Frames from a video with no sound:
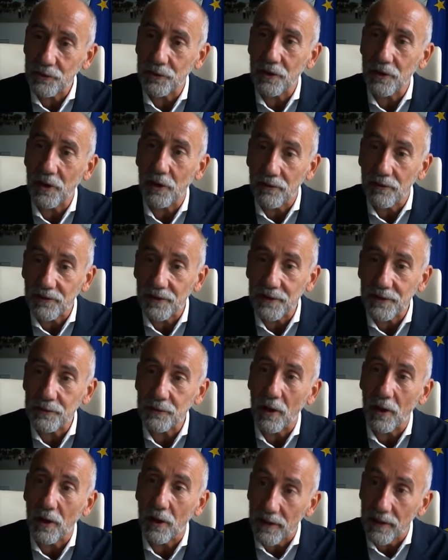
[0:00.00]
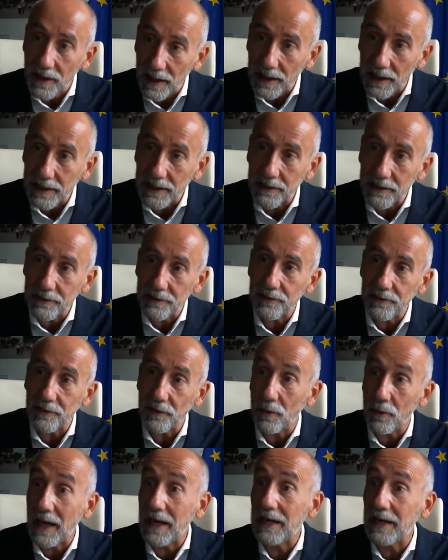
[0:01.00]
which you offer to other
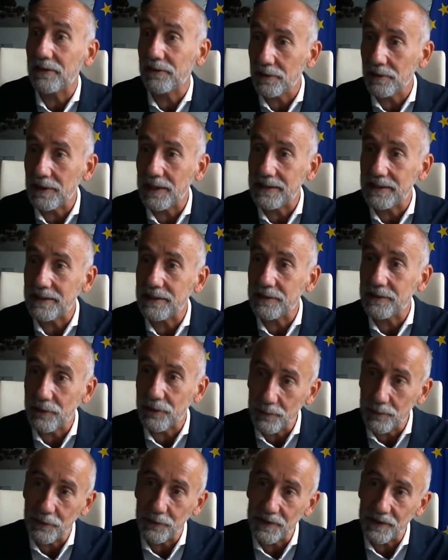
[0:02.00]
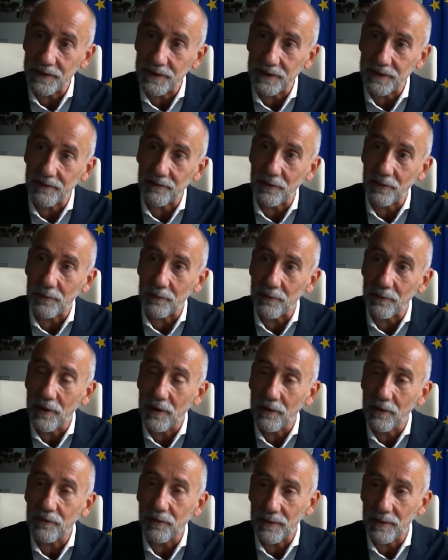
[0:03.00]
islands or isolated communities from
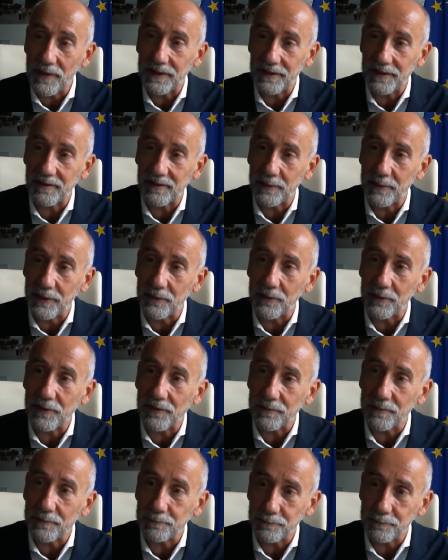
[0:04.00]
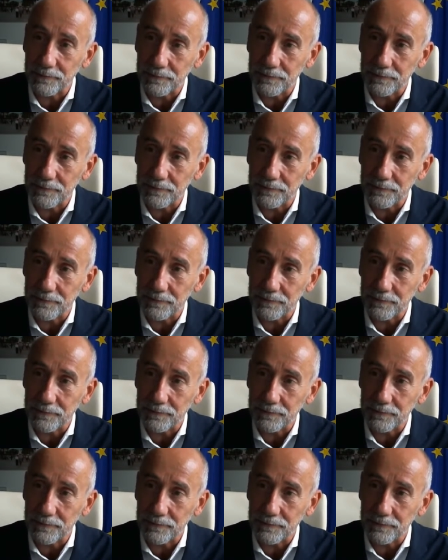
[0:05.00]
that experience?